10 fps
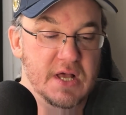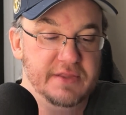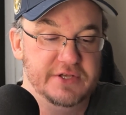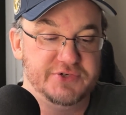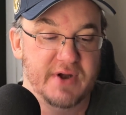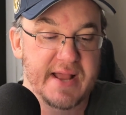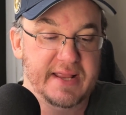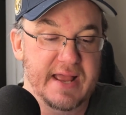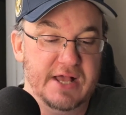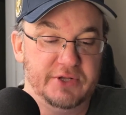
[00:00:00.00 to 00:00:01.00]
that track
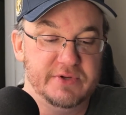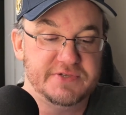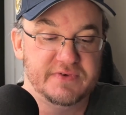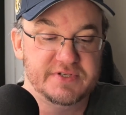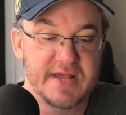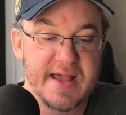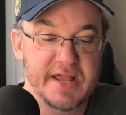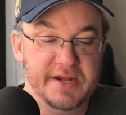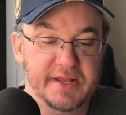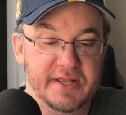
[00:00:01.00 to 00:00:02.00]
calories for
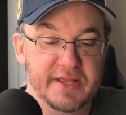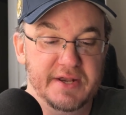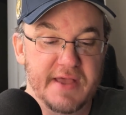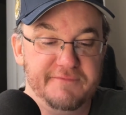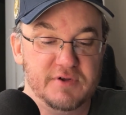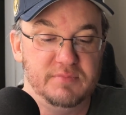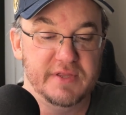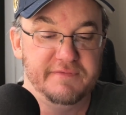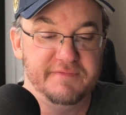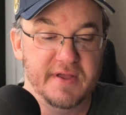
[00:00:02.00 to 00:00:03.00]
dieting inevitably
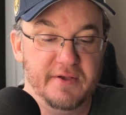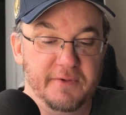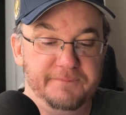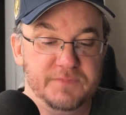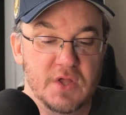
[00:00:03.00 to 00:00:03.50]
fail.